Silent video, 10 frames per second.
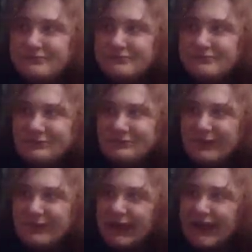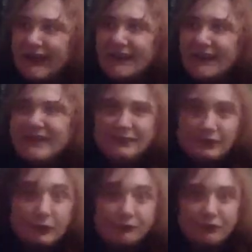that, I
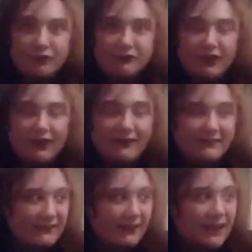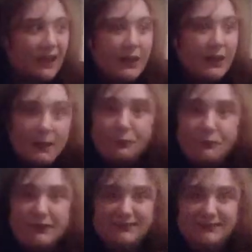love to look at art and I
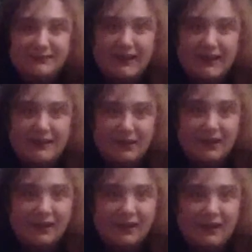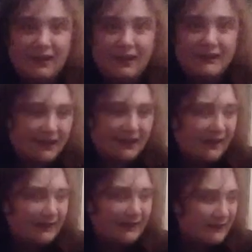appreciate the art
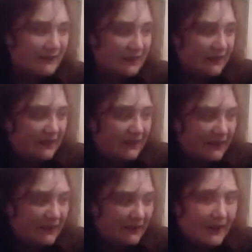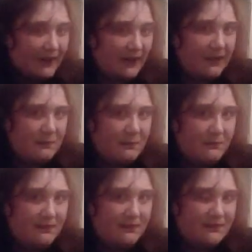and I
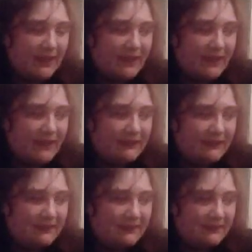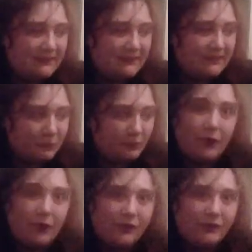appreciate the
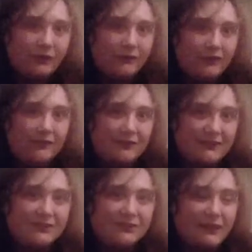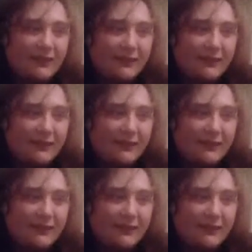work that goes into it.